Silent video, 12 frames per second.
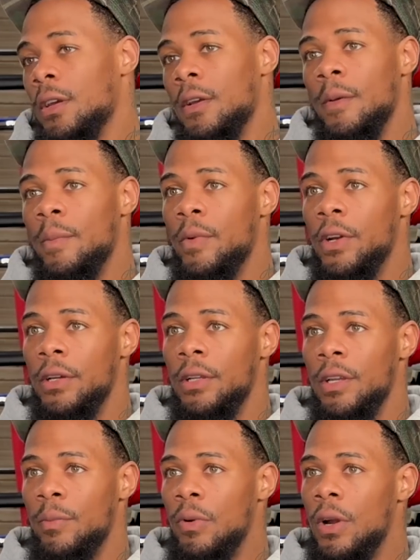But
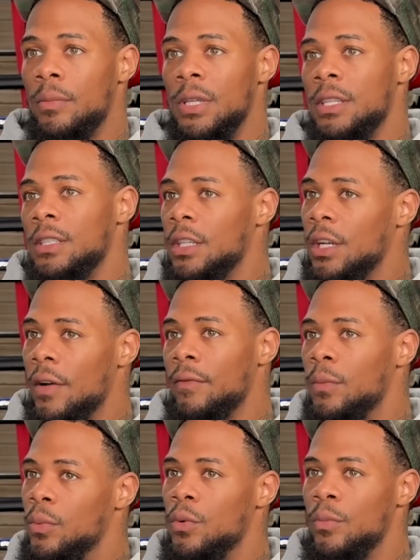he probably isn't
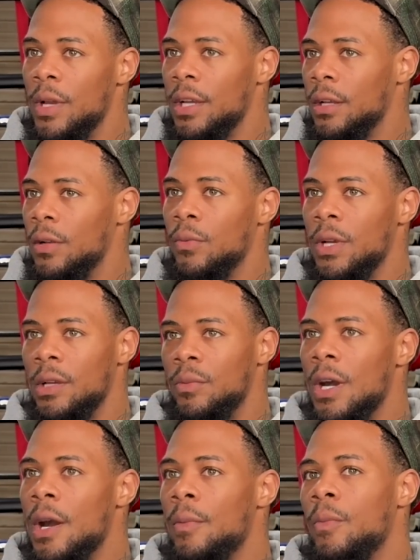comfortable making the weight.
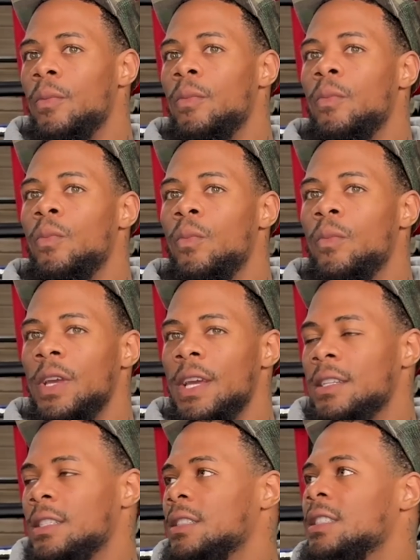Why? He
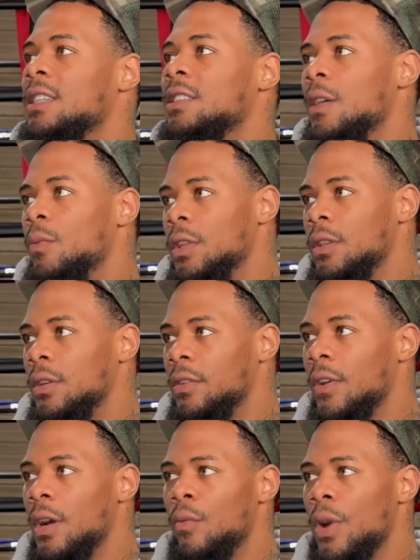has success at
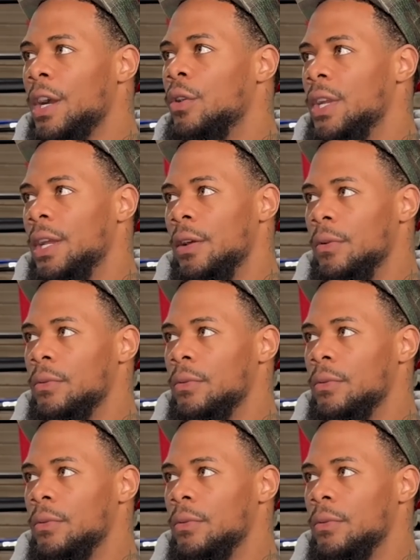135. Why go down?